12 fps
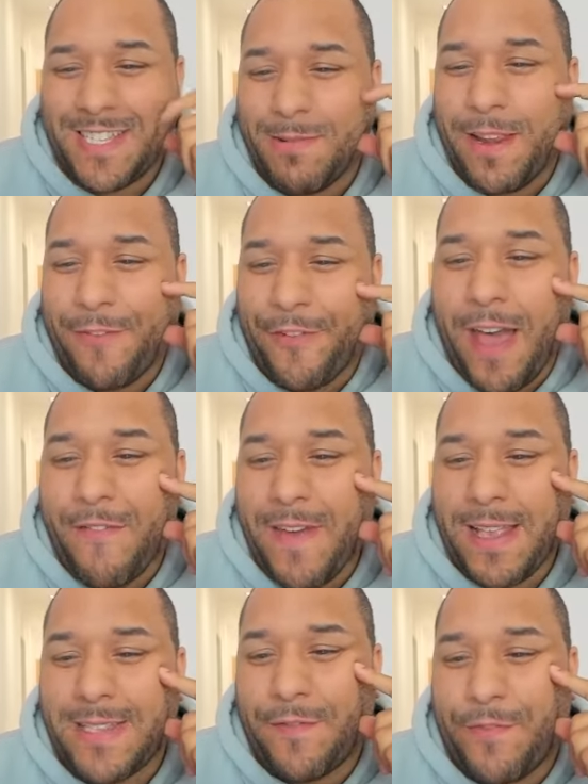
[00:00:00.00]

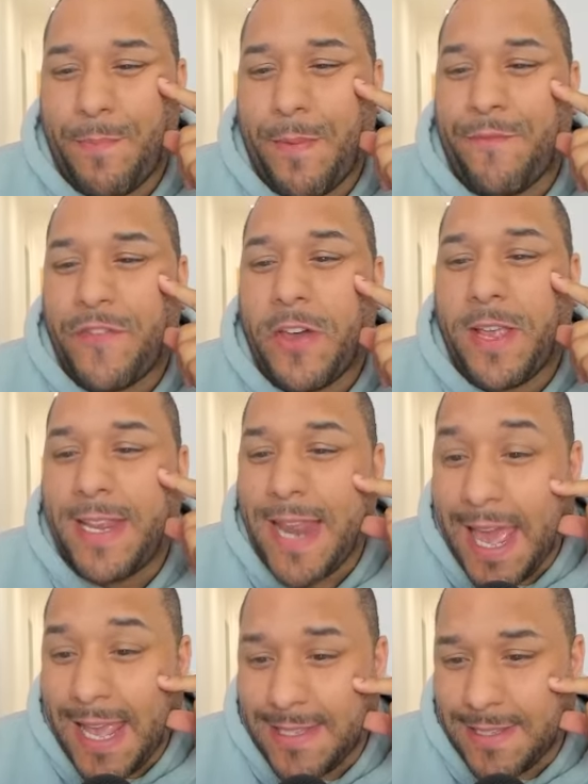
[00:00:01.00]
25x in flipping 30
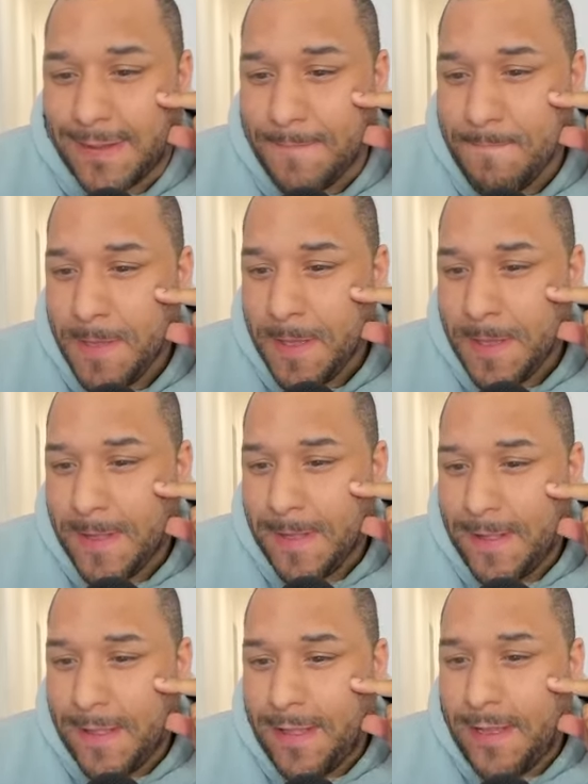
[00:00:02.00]
days.
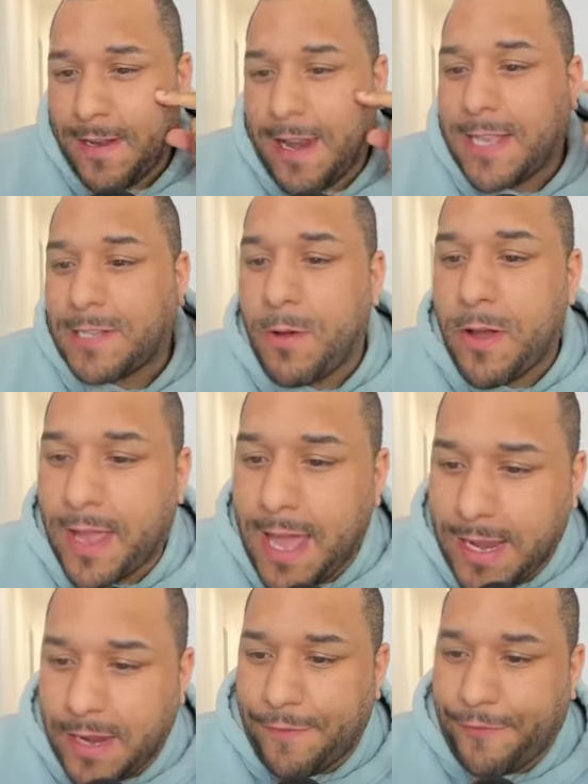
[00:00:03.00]
Let's work
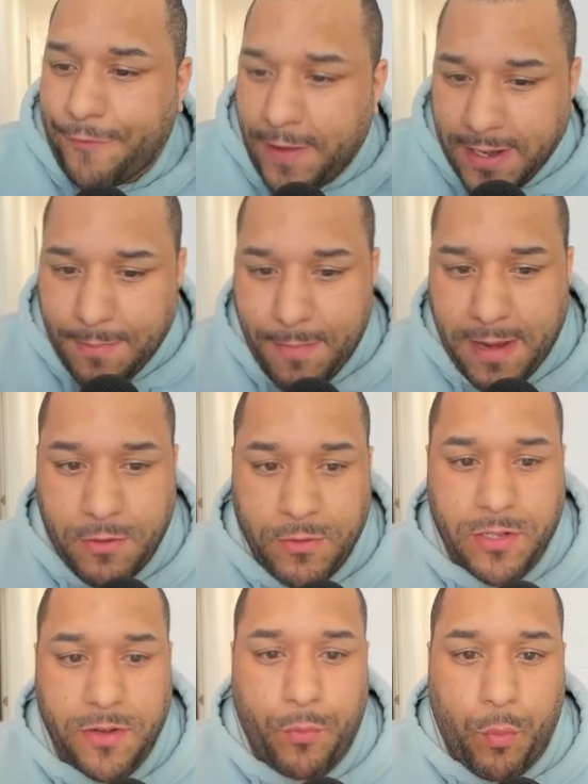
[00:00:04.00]
out the
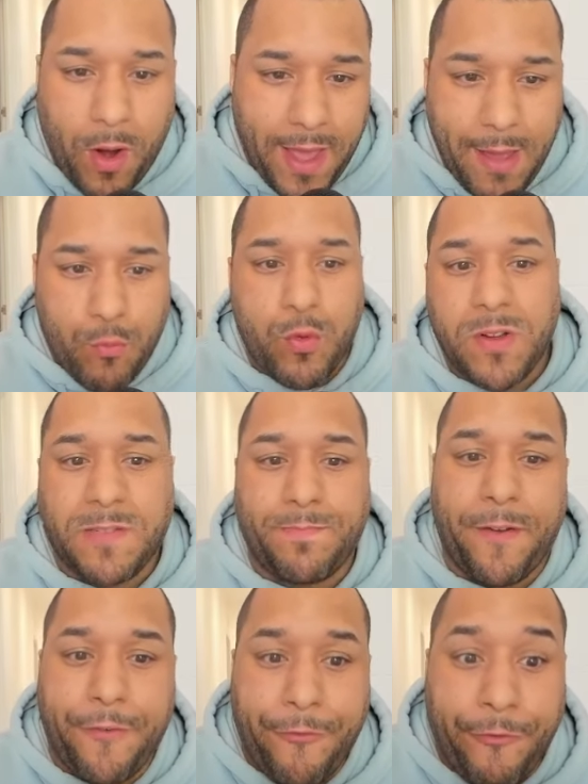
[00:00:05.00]
fundamentals of what it was
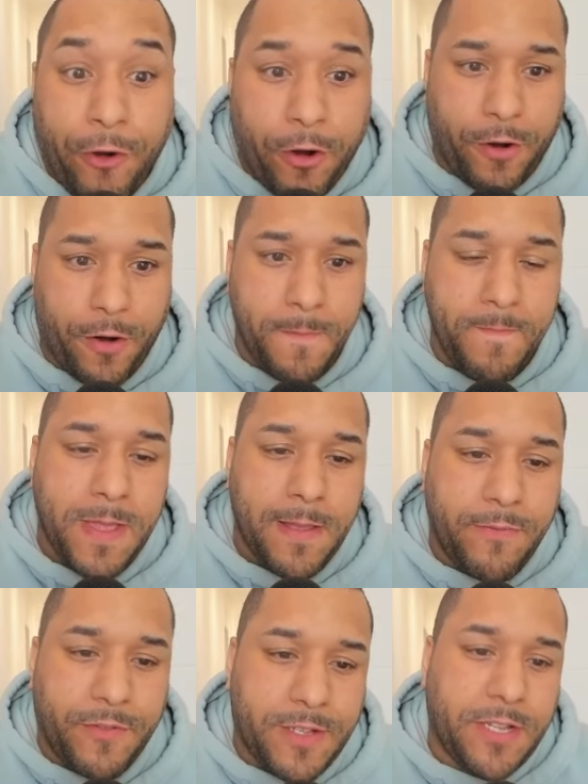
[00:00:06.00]
before.
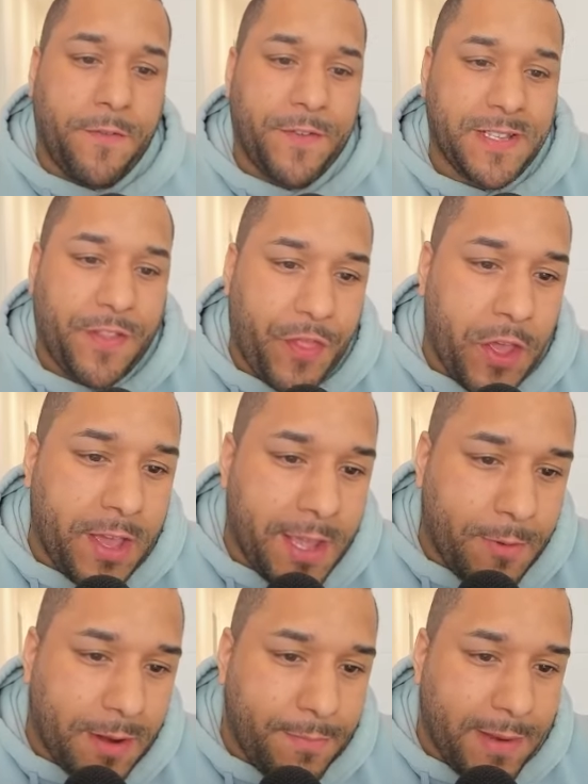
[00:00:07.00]
So if it's
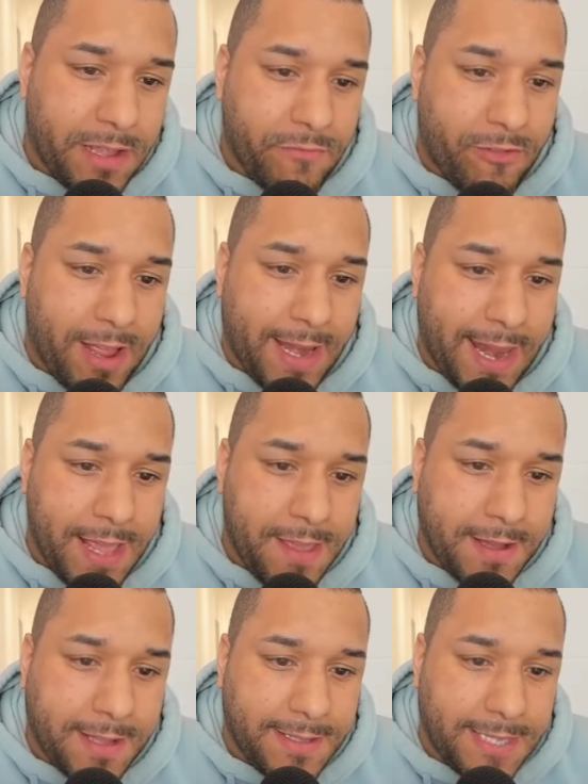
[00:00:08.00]
31 million right now,
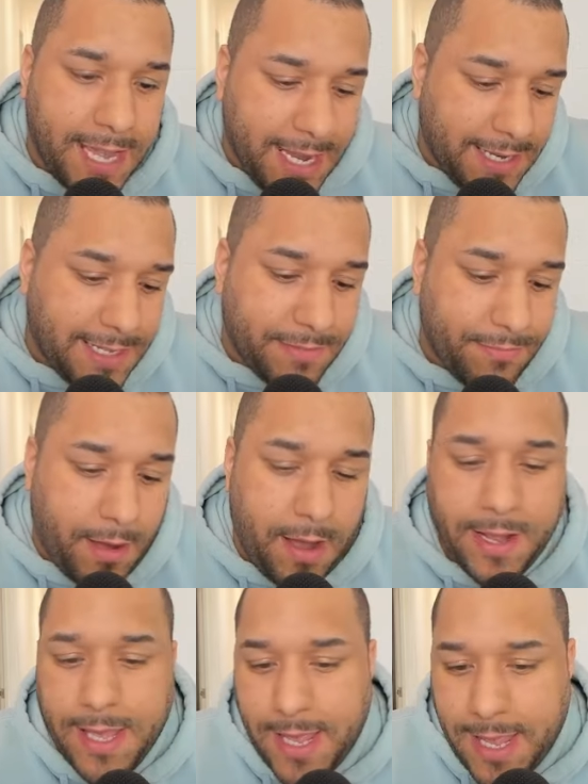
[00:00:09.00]
you can take this
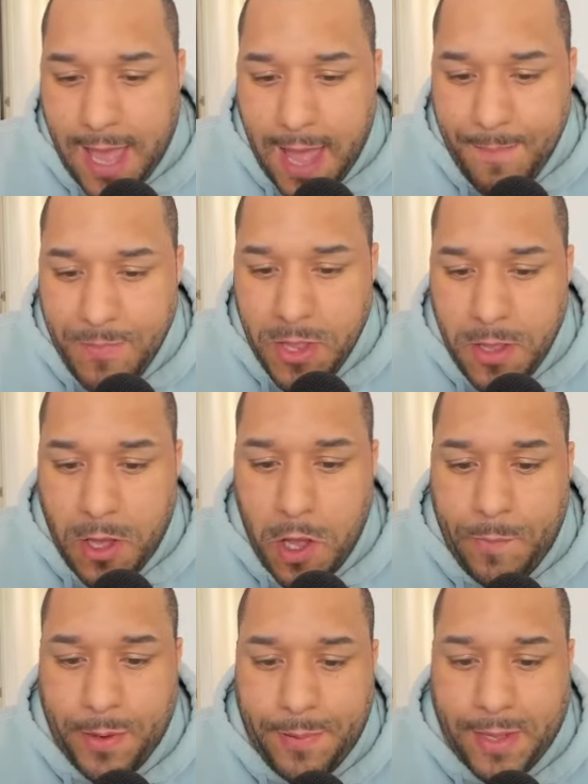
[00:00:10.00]
market cap,
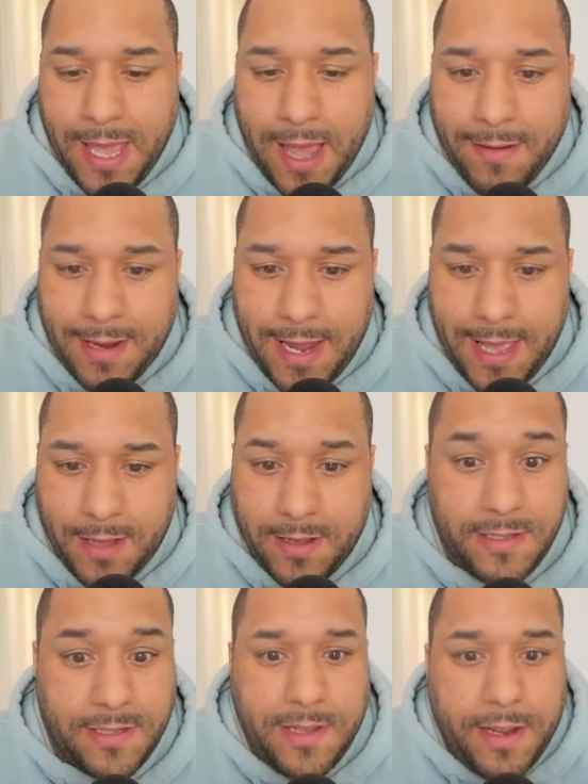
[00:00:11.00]
open up a calculator,
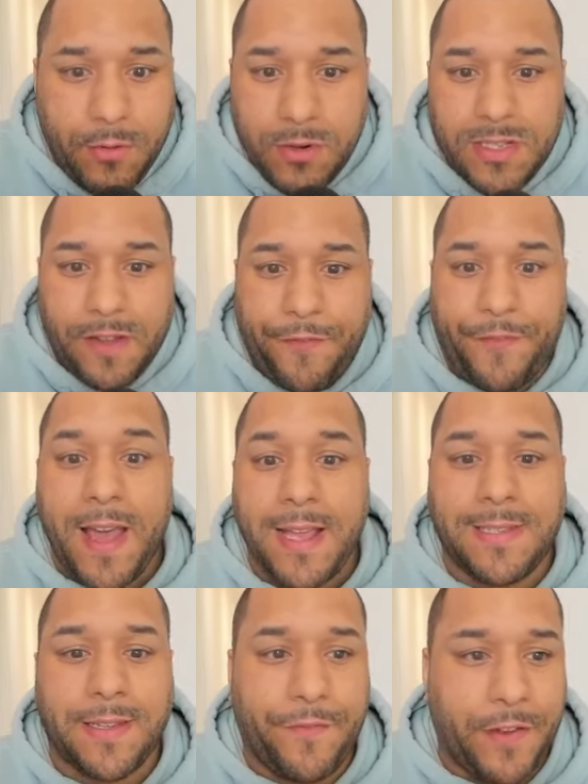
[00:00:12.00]
because in order to
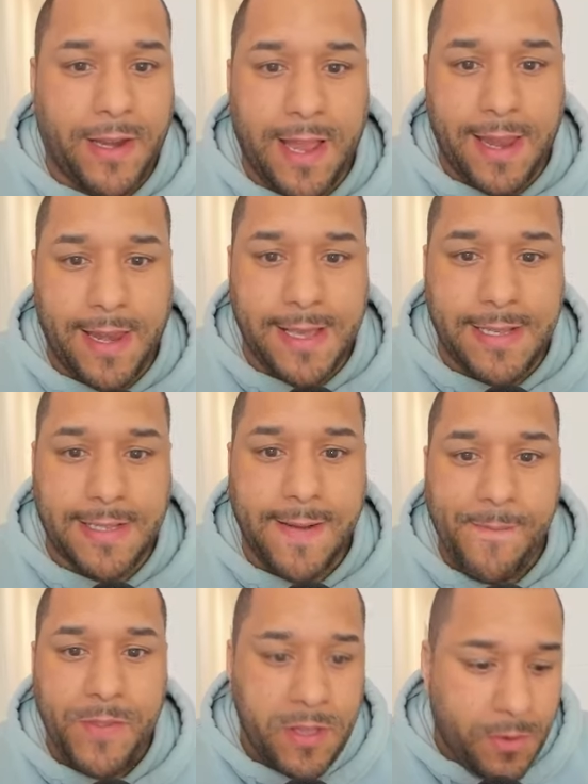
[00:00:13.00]
find something like this,
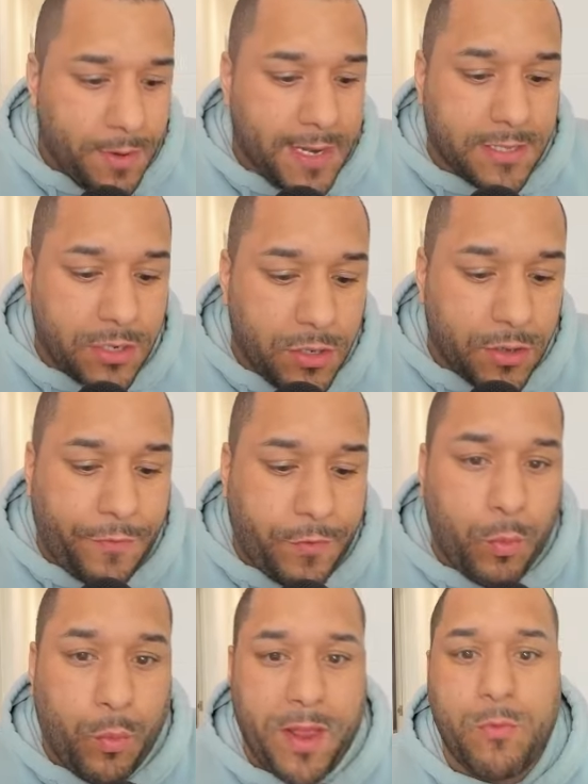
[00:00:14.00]
we need to look
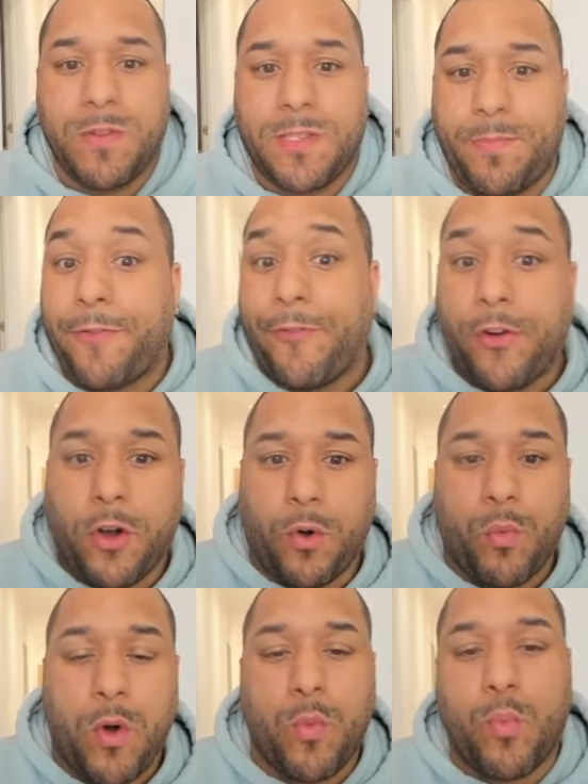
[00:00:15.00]
for what it was before.
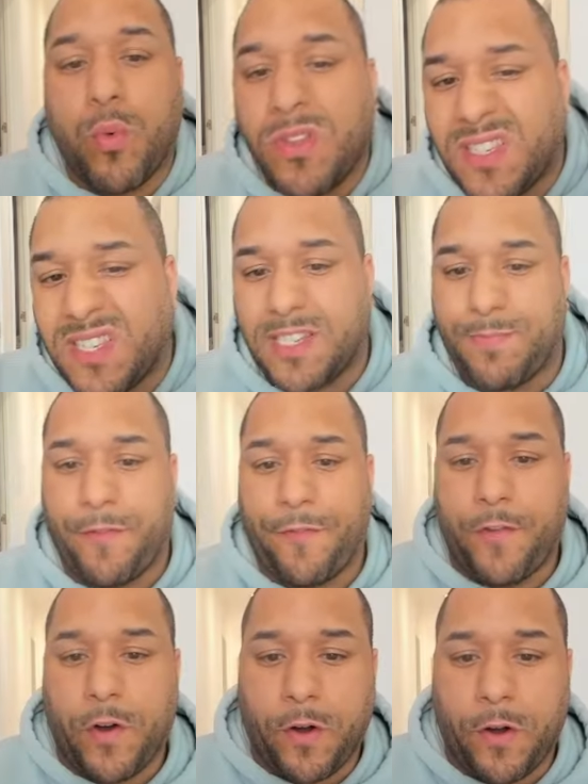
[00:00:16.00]
What was this
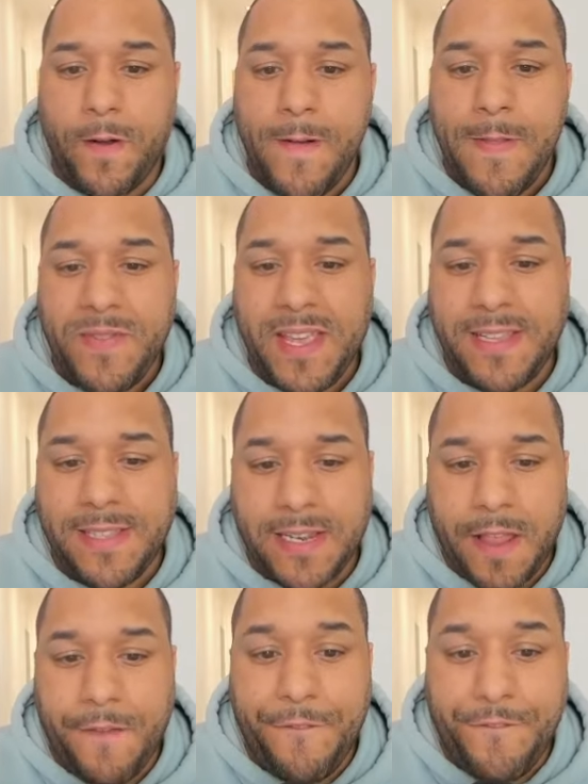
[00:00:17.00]
before it did
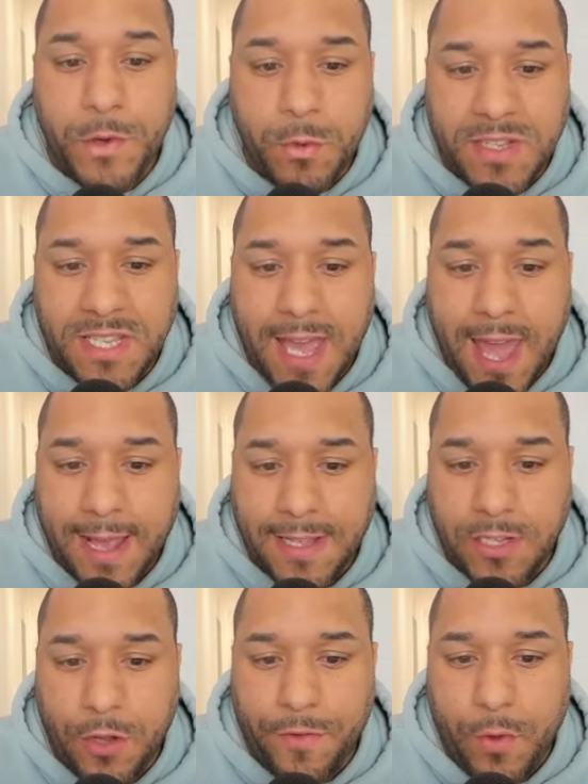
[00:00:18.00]
a
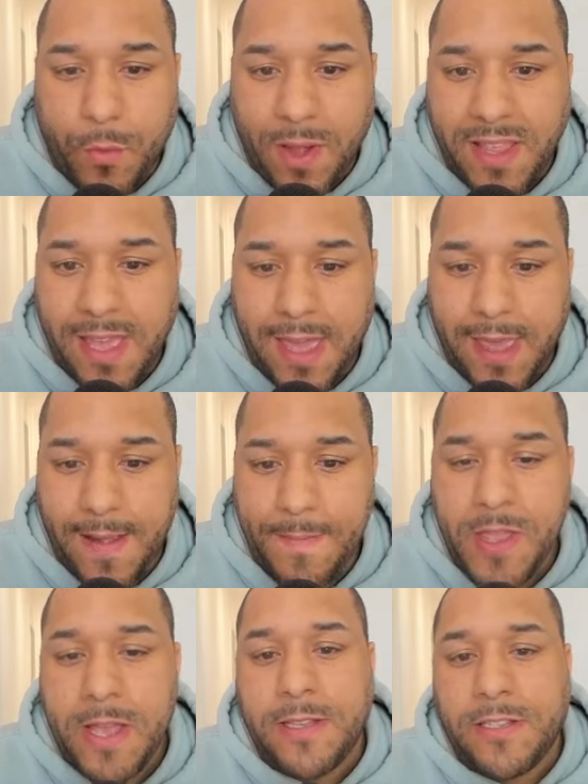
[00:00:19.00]
40x over one year?
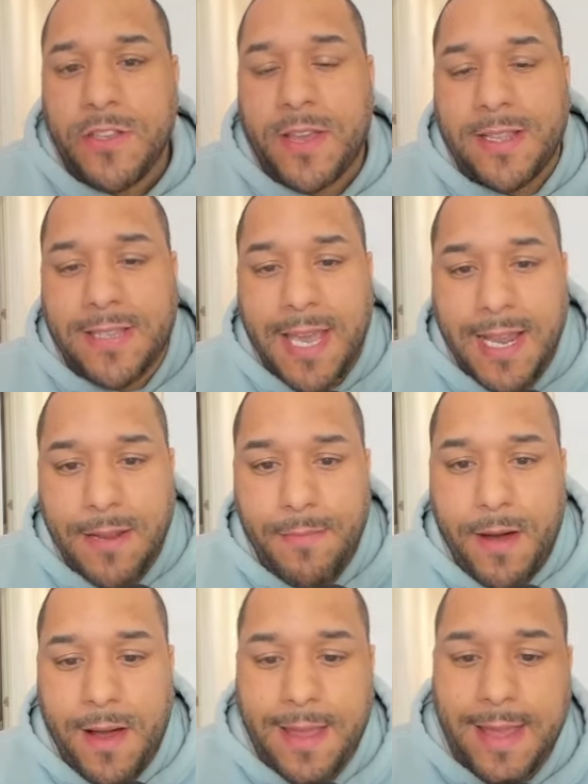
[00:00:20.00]
So you can take the
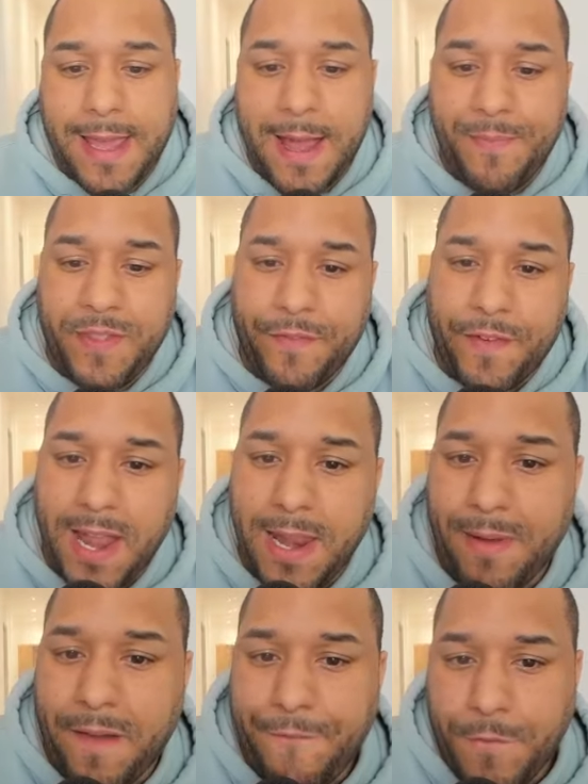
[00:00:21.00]
market cap
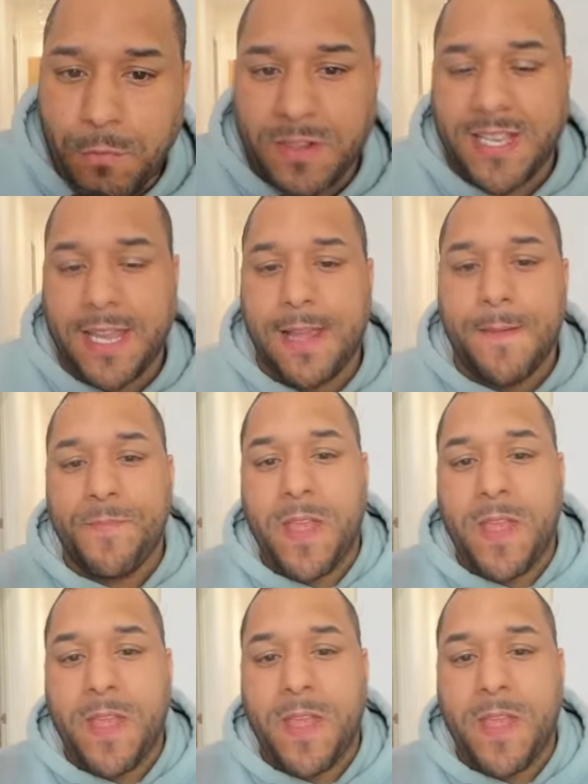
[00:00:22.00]
divided by 40.